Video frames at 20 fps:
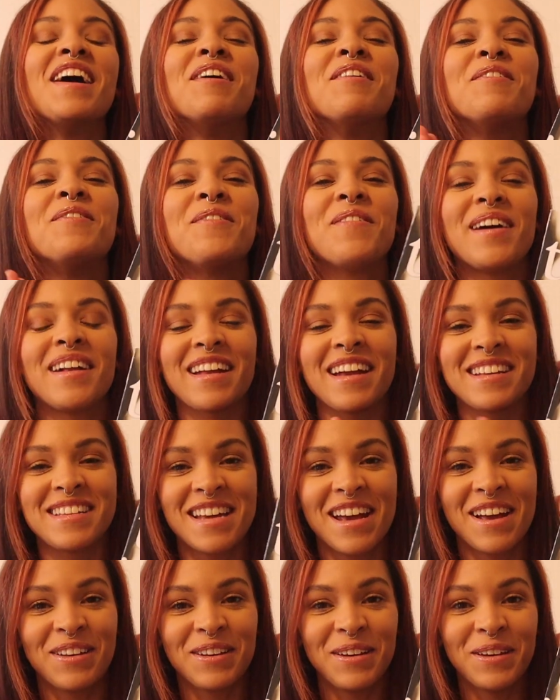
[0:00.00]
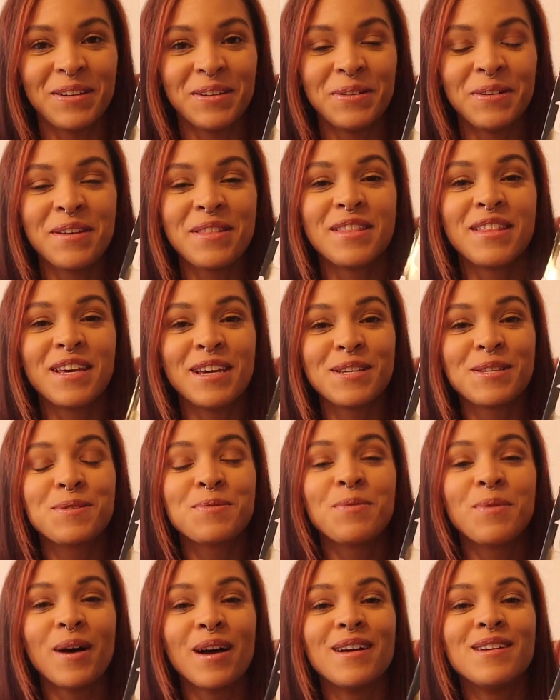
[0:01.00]
When I tell you, this
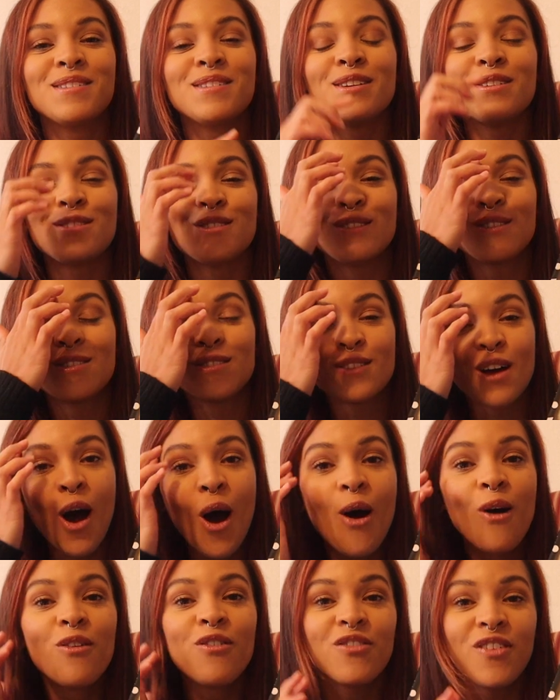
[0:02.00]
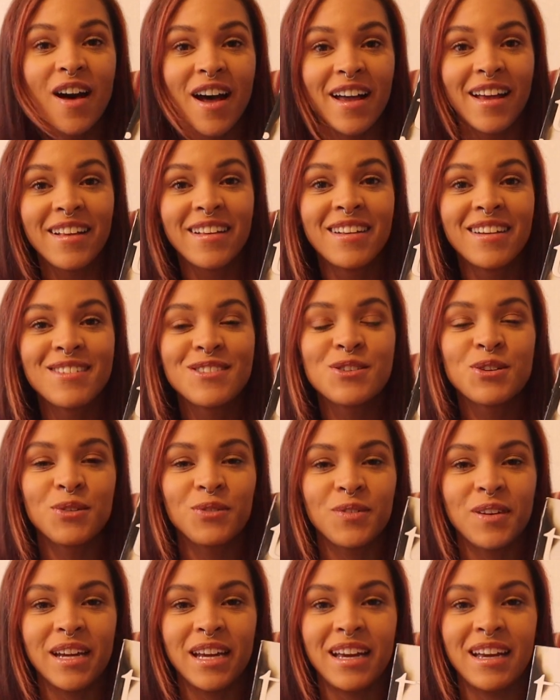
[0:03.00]
was so fun to
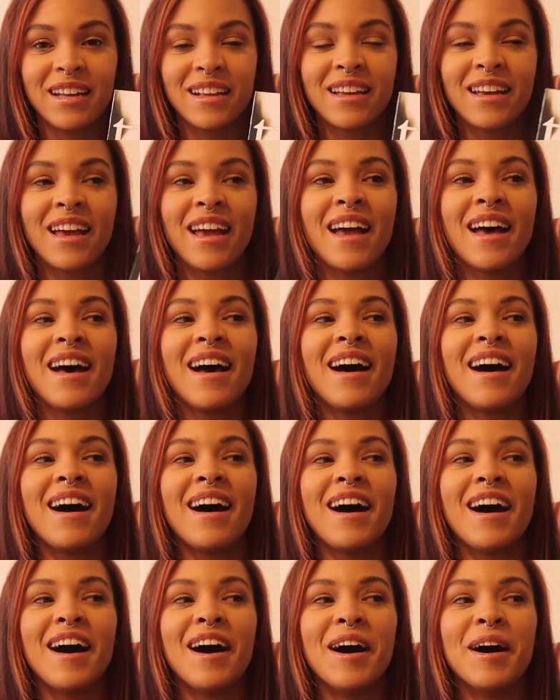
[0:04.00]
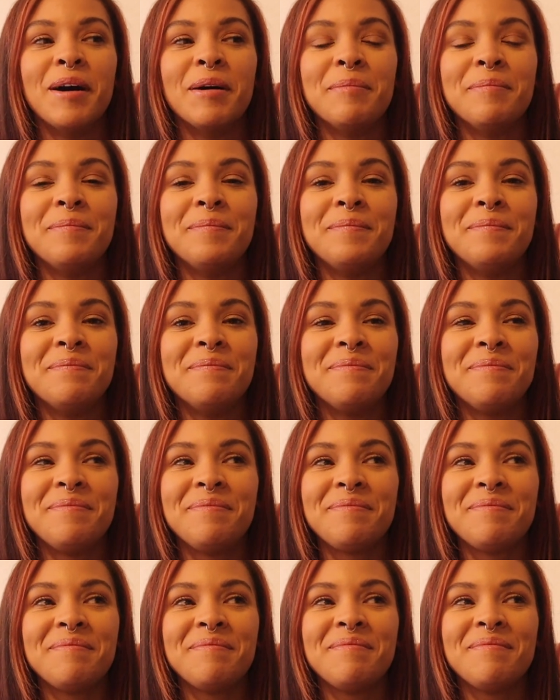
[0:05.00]
read. I
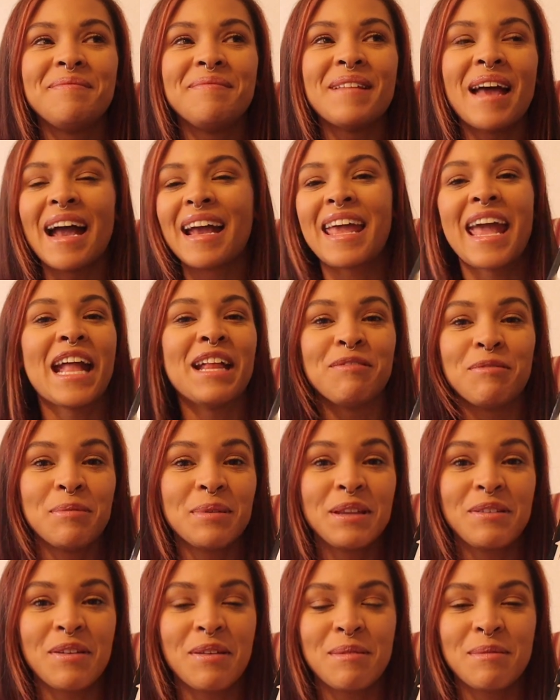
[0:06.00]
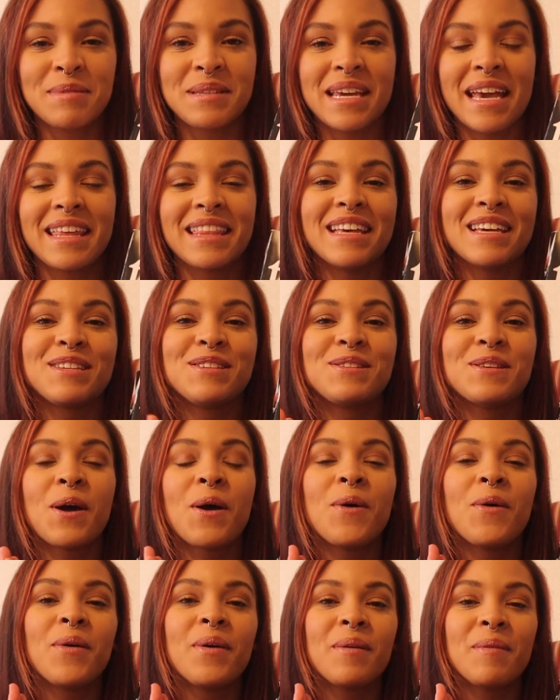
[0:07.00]
can't even believe that I'm saying this.
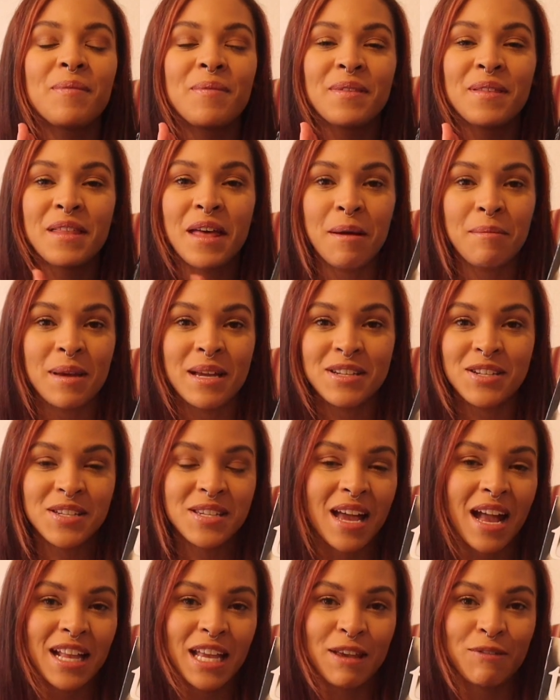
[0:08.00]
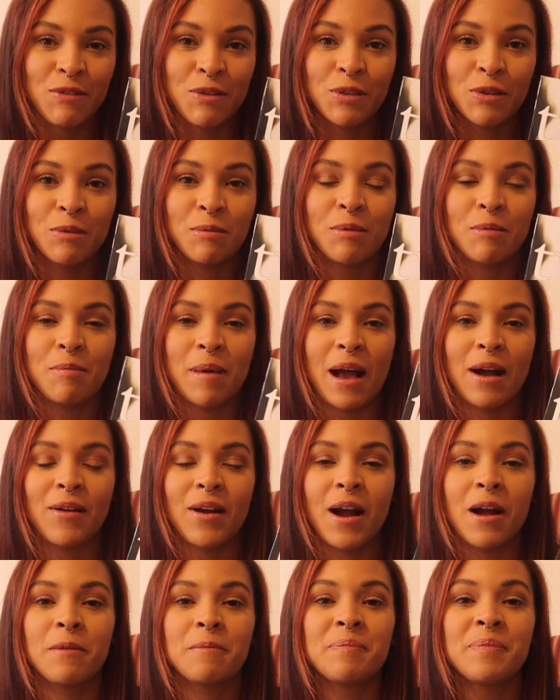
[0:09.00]
So let me just kind of give you a little bit of
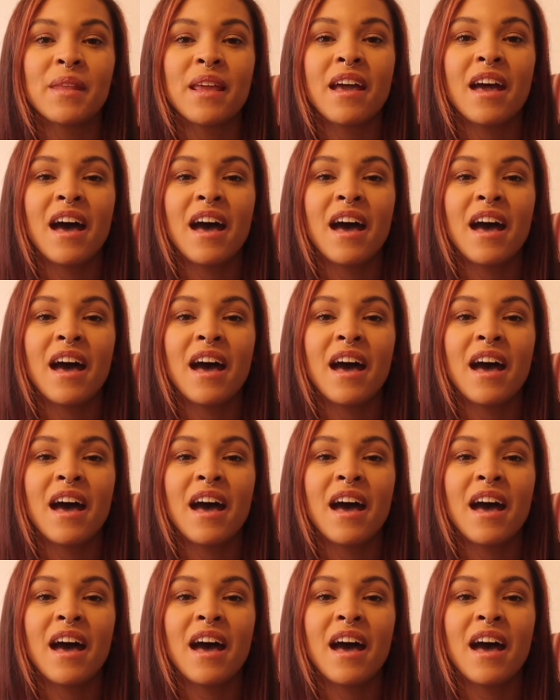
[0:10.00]
background.